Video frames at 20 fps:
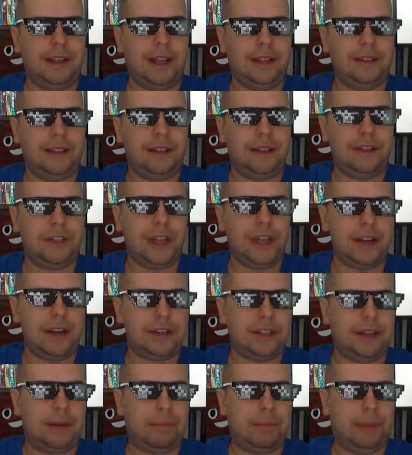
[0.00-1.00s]
and then
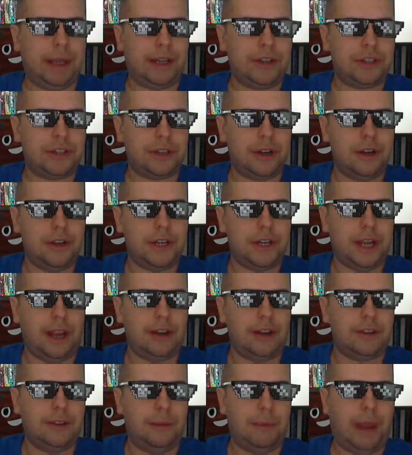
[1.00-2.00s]
change their picture,
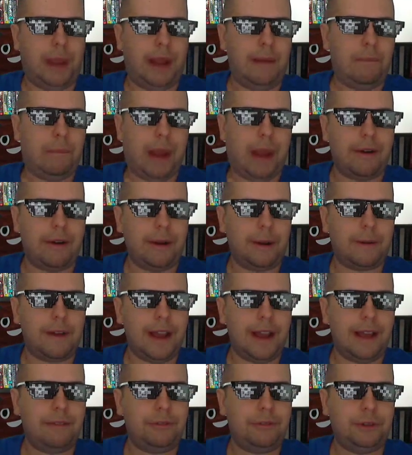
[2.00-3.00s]
change the main
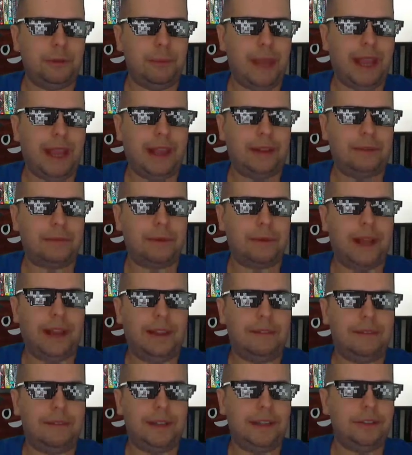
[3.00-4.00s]
paragraph to make it
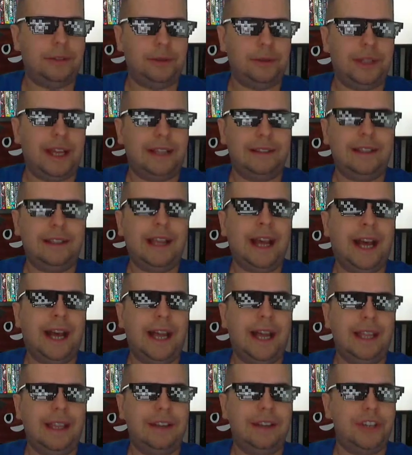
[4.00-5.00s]
relevant to that
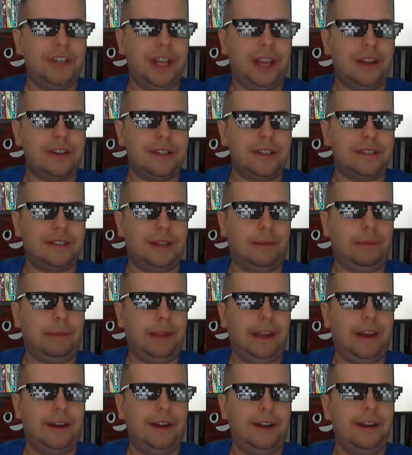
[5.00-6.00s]
guy, and change this up
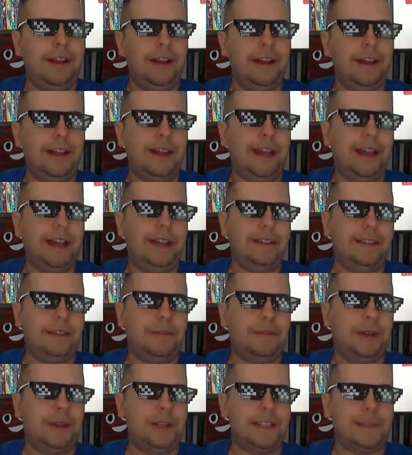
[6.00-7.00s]
here, and
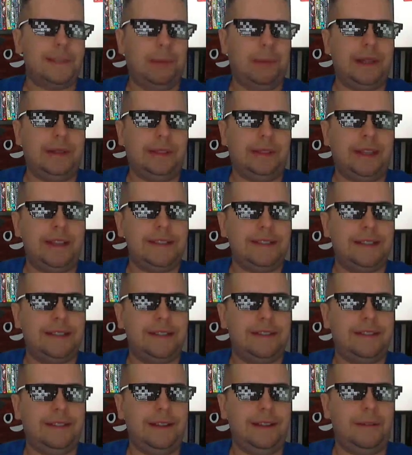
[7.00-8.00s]
then run a split test
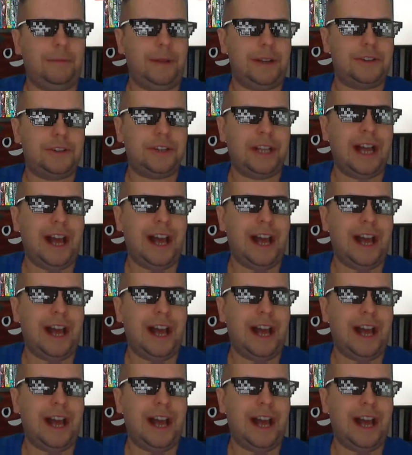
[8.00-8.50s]
and see which